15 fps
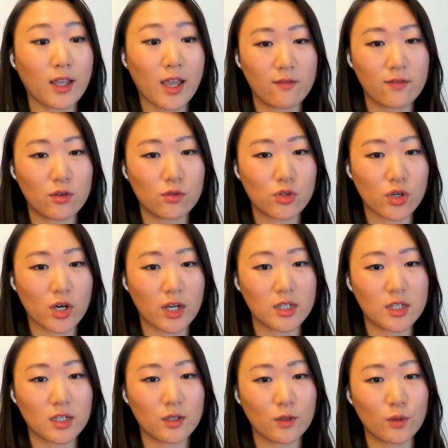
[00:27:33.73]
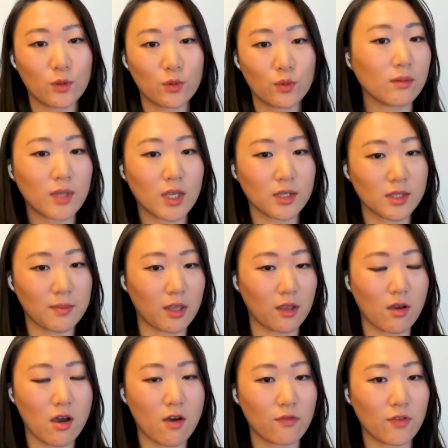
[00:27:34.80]
Have you tried to kick something
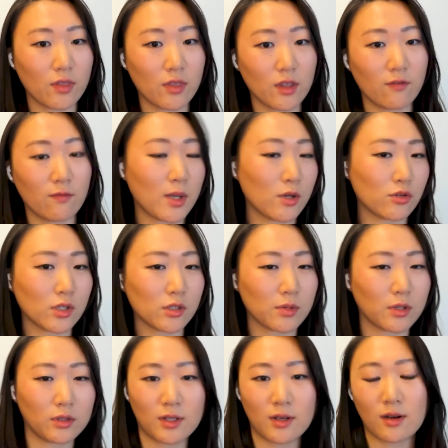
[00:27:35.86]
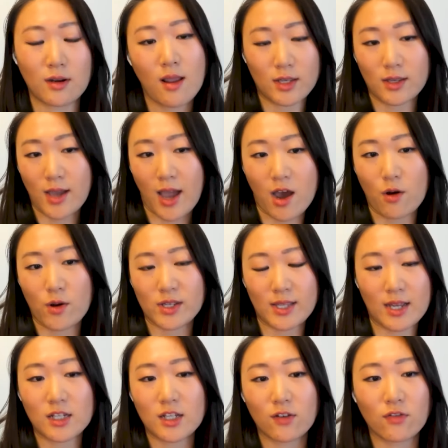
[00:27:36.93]
off in the Pinterest world, and how is
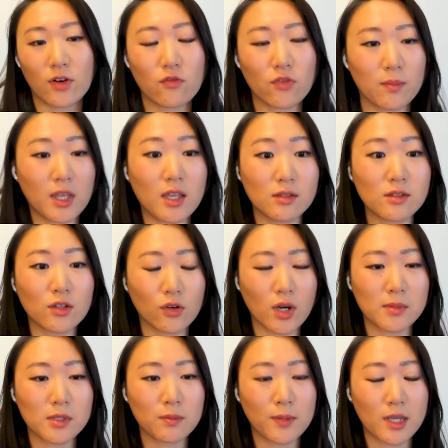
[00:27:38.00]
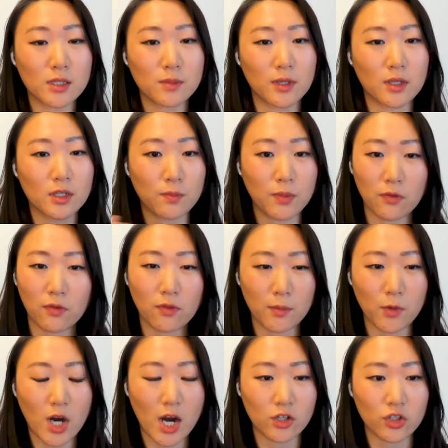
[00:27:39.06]
that different from the Instagram space? Because both of them
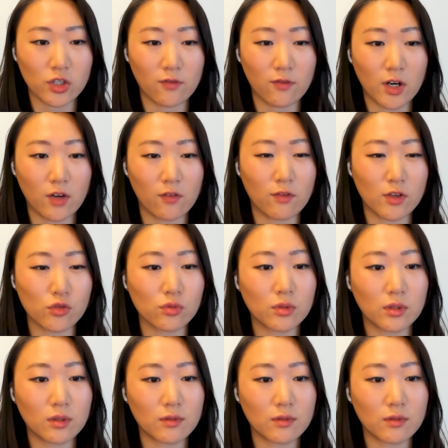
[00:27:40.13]
are actually very visual.